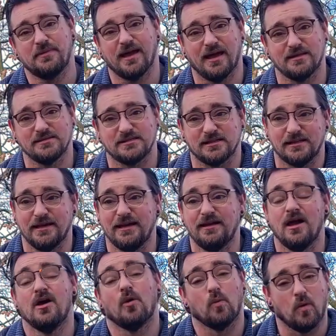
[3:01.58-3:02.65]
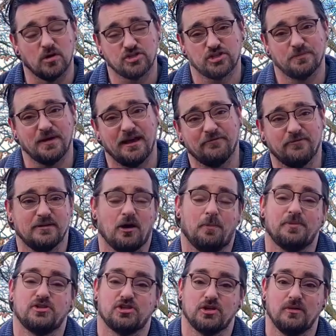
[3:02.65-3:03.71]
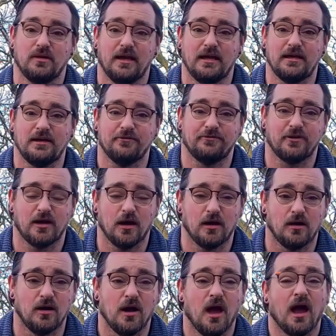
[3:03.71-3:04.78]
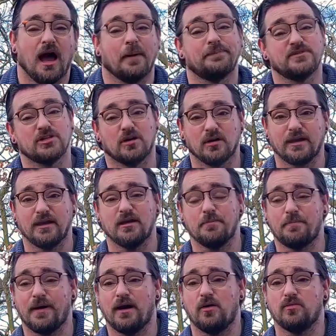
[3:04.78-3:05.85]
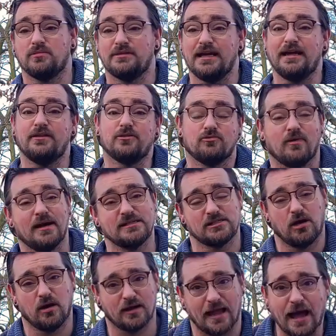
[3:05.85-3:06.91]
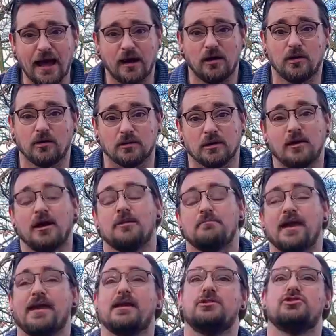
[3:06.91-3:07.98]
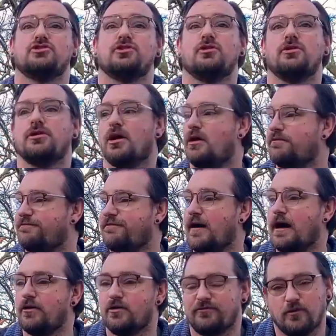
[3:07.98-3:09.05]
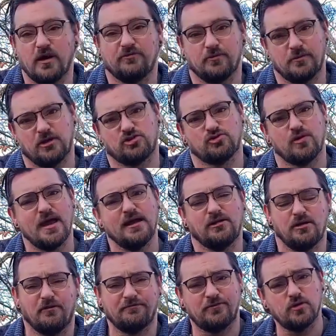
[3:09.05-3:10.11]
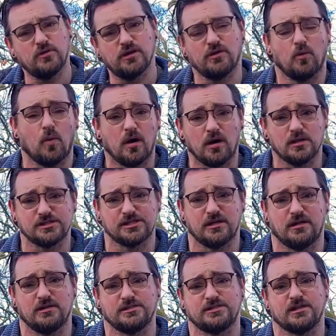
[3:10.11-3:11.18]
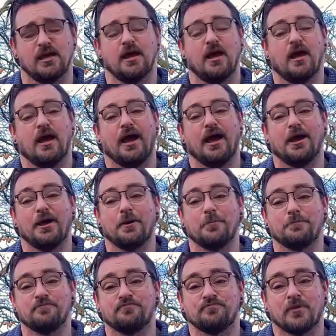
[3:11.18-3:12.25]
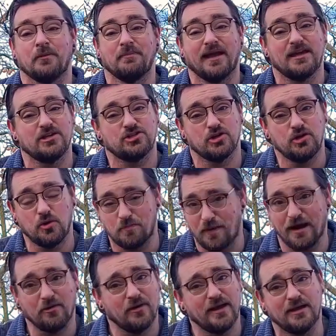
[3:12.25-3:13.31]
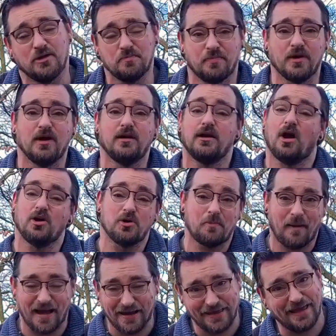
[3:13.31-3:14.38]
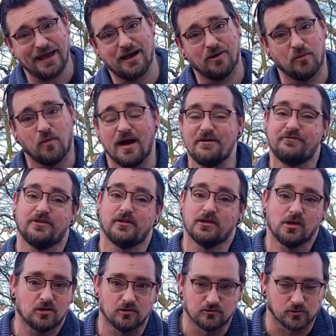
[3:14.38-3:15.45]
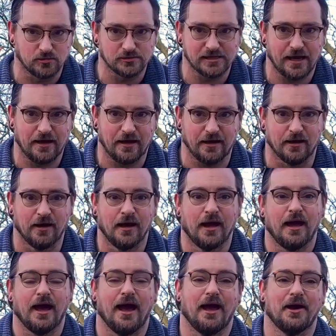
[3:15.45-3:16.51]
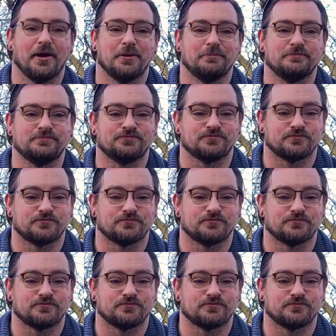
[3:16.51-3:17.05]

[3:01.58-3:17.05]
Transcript: your hands clean, wash them at every opportunity you've got. I'm talking about digging the right sort of cat hole, making sure you're far enough away from your trail, your food in a water source, making sure you bury it, you burn it, or you pack it out, whatever the local rules are. I'm